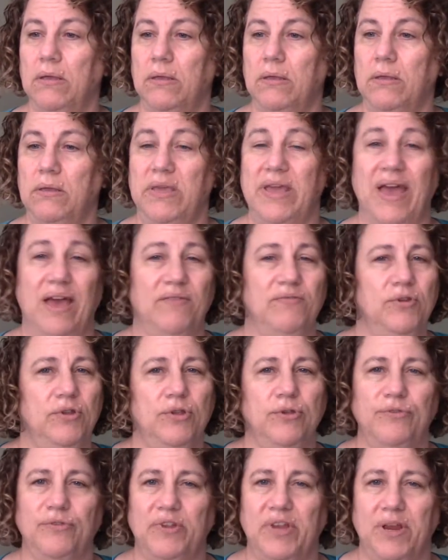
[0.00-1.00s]
You have to
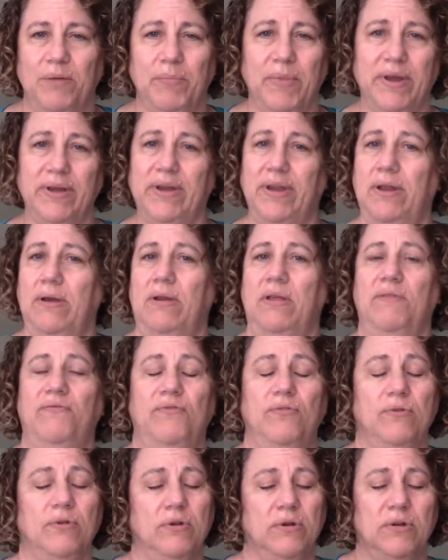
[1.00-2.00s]
use 10 by 10 if
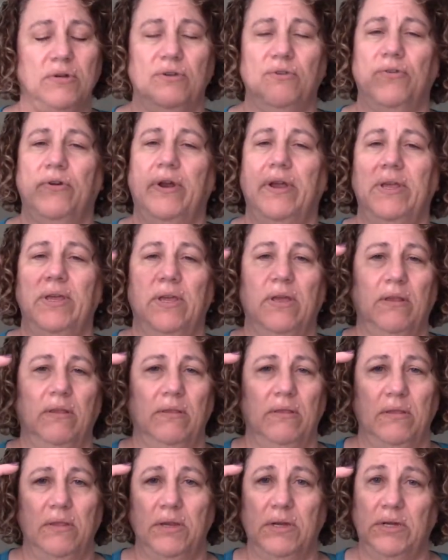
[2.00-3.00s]
you're going to try and get
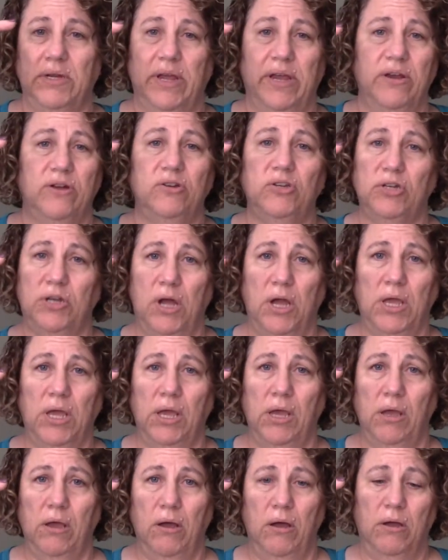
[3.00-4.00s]
the entire
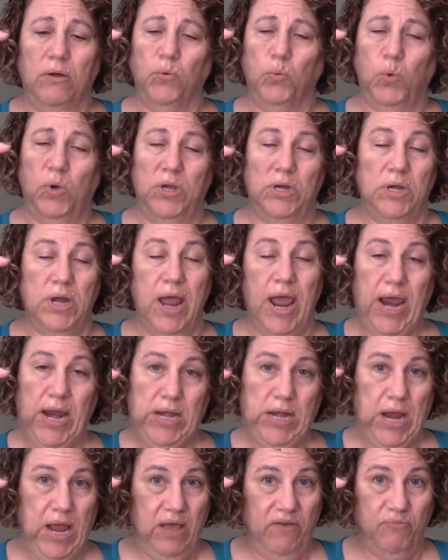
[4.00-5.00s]
stocking on one
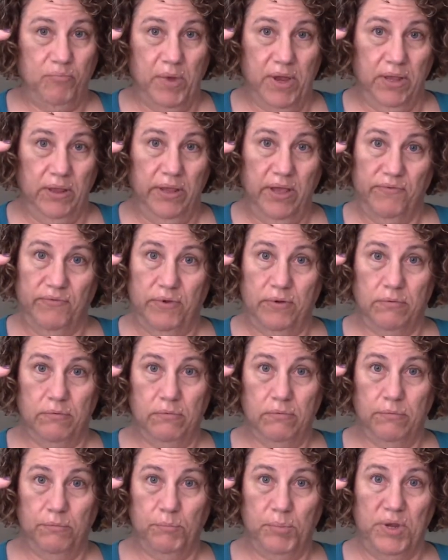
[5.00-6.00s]
8.5 by 11
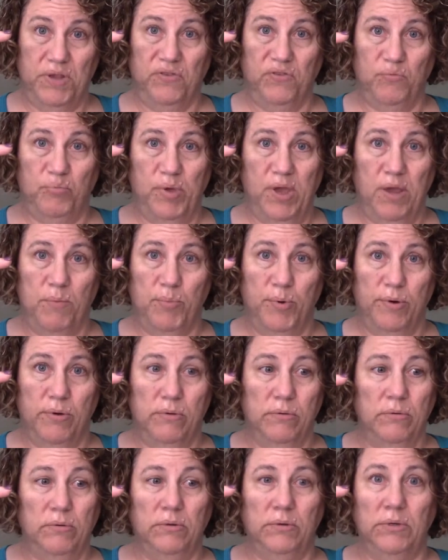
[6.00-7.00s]
piece of paper.
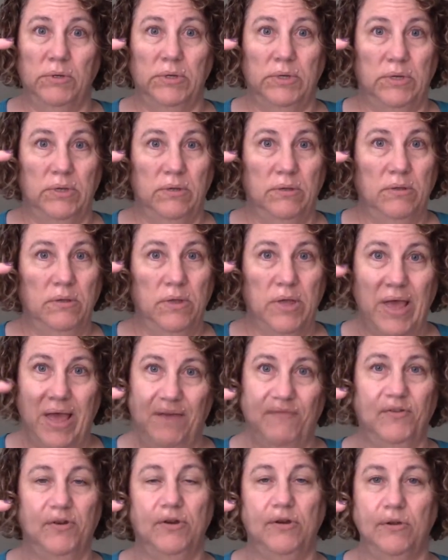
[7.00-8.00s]
You
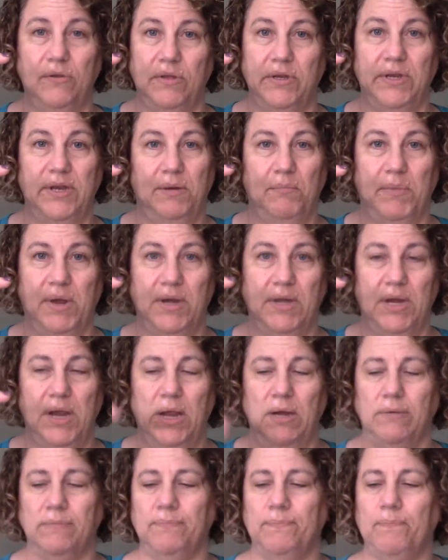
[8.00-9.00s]
have to do the 10 by 10.